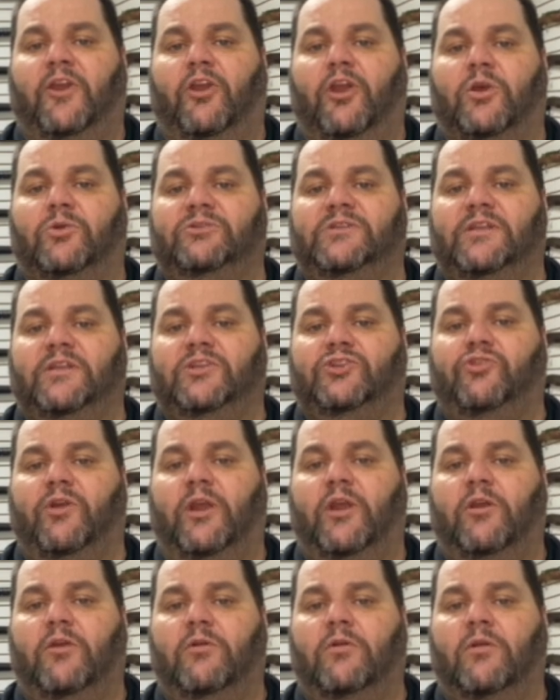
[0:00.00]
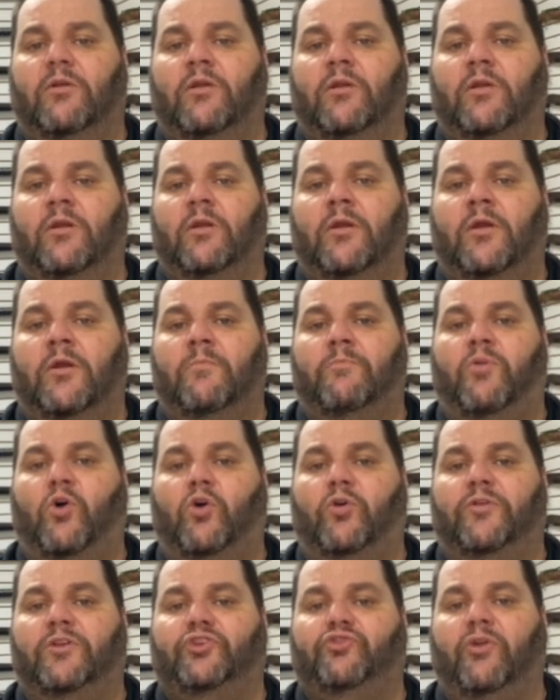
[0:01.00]
goes in the trigger, pull
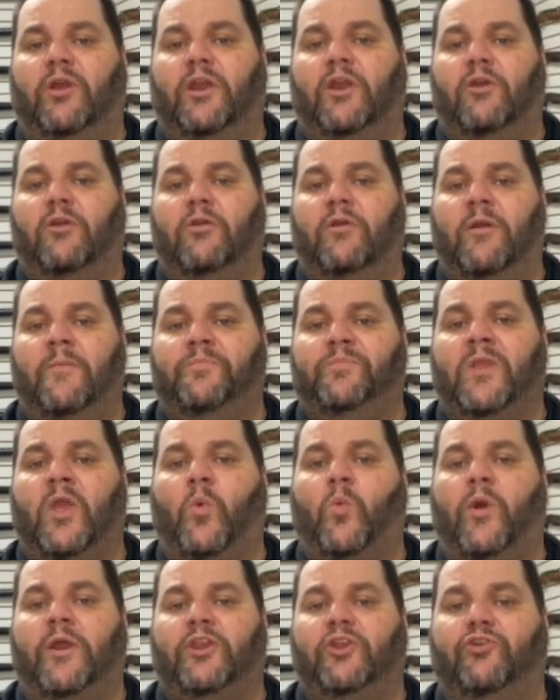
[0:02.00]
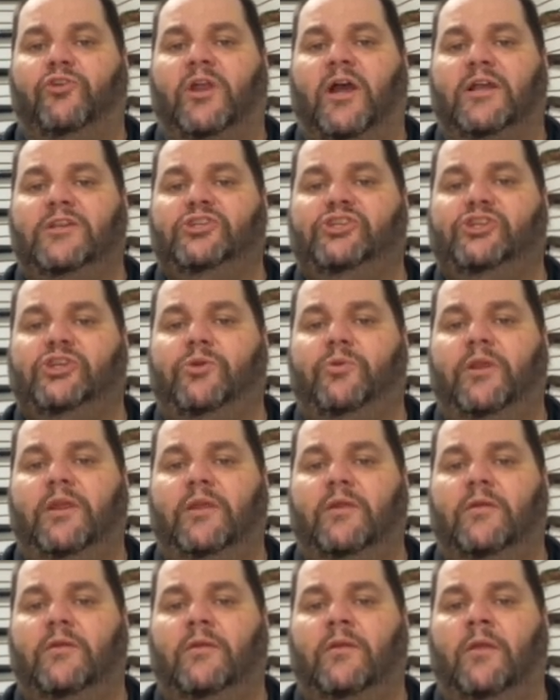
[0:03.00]
the trigger. When you're done shooting,
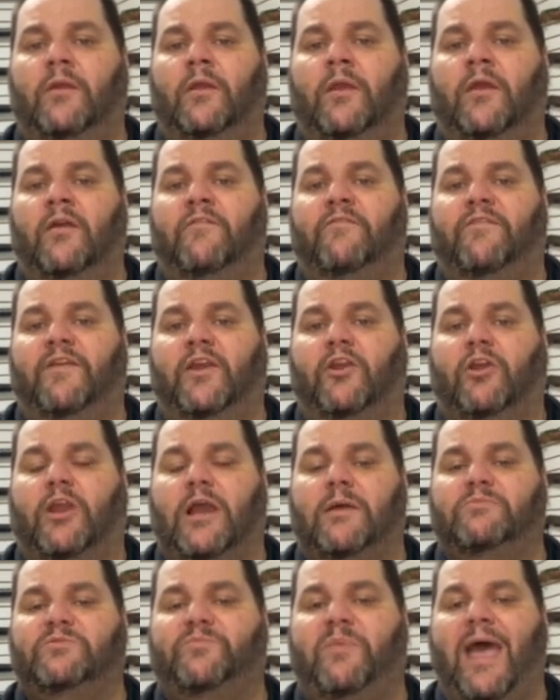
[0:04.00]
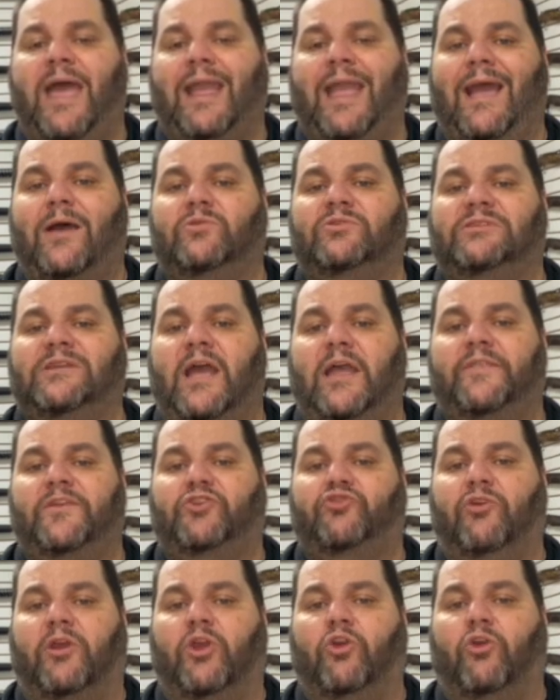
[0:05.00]
finger comes back outside the
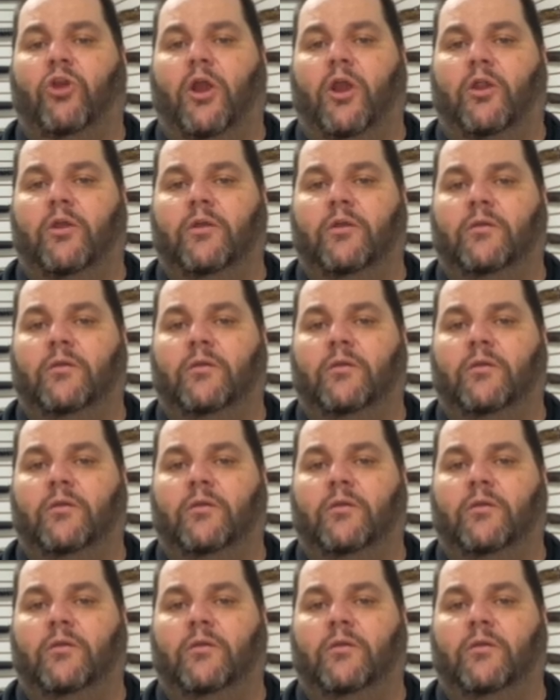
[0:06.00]
trigger guard.